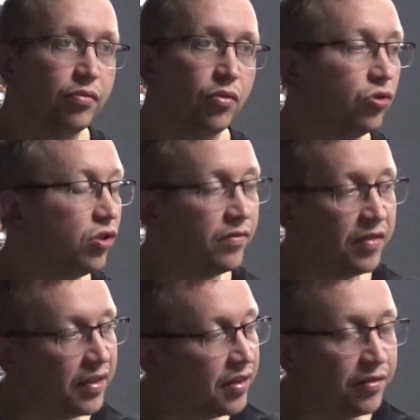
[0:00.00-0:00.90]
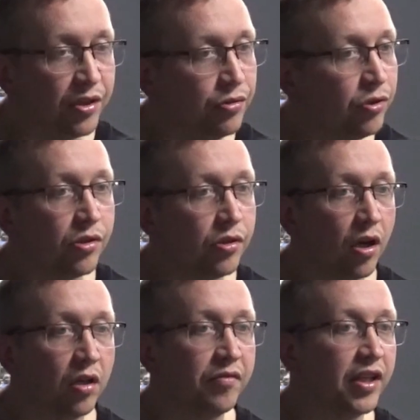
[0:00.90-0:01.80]
150 views
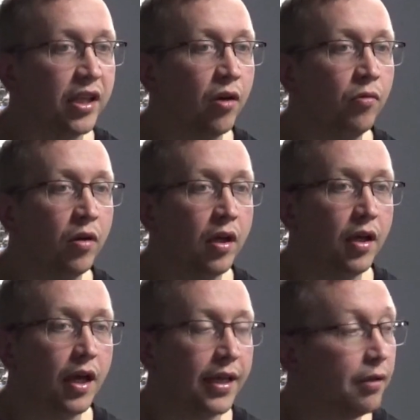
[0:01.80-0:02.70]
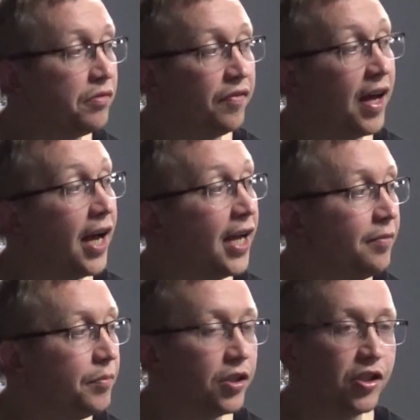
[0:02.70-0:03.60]
on a video, and that was
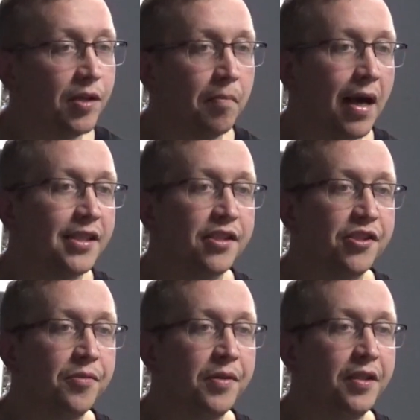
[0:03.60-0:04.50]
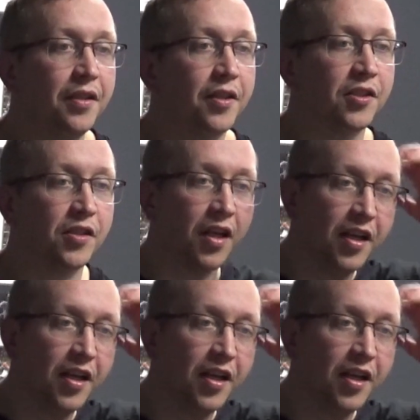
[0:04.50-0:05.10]
fine, because it didn't matter to me, because